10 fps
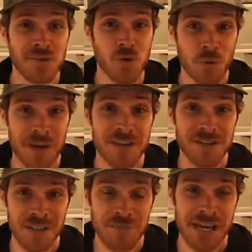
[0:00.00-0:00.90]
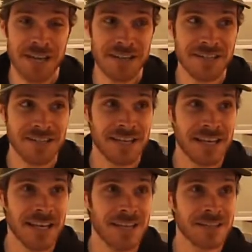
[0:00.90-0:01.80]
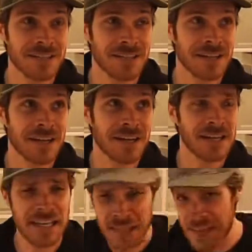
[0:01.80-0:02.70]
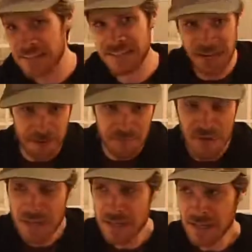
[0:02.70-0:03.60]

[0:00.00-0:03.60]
tour managing the band. And in that time,